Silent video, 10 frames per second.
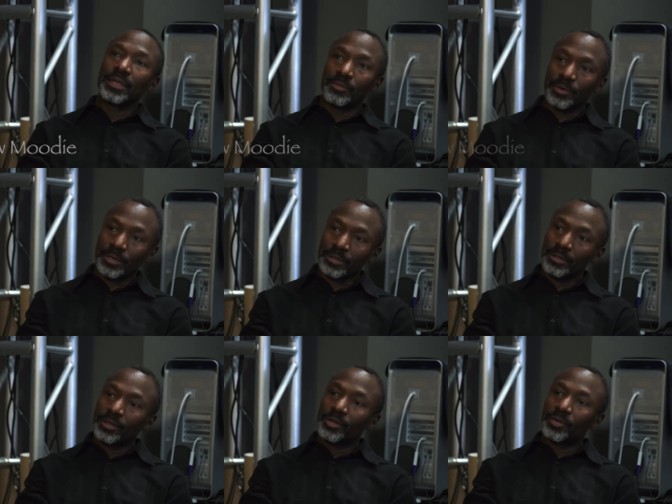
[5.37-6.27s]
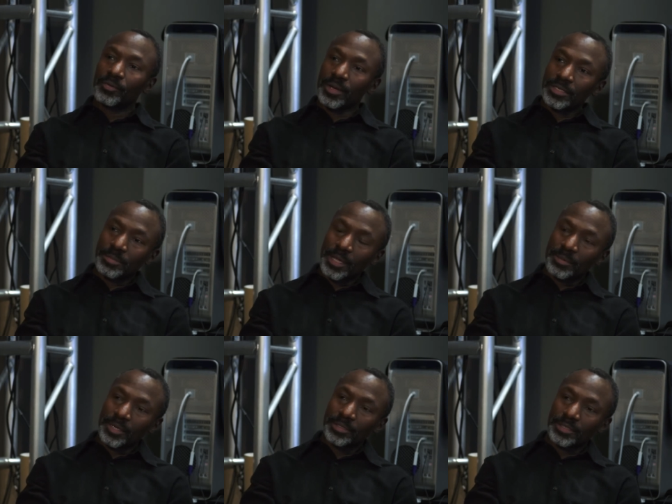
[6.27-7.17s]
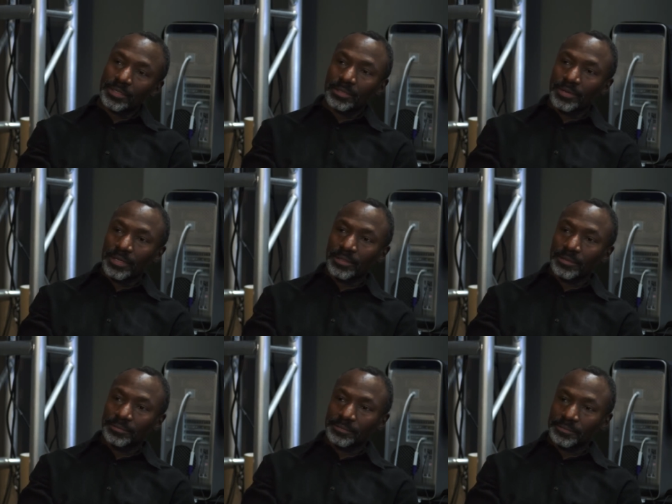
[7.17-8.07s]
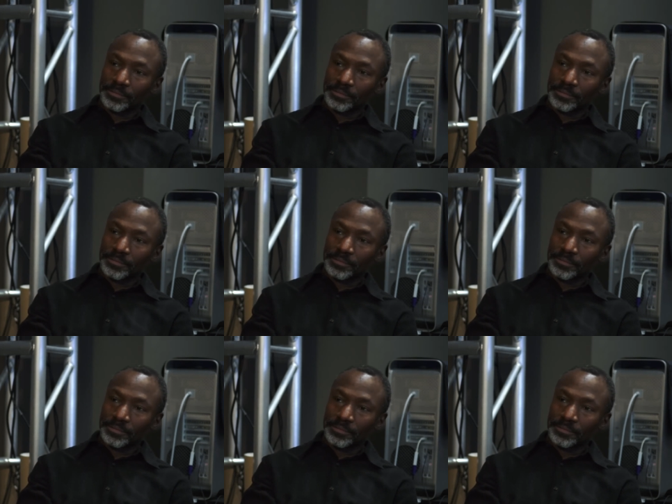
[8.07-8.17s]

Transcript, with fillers: anyone who wants to become an artistic director? Mm.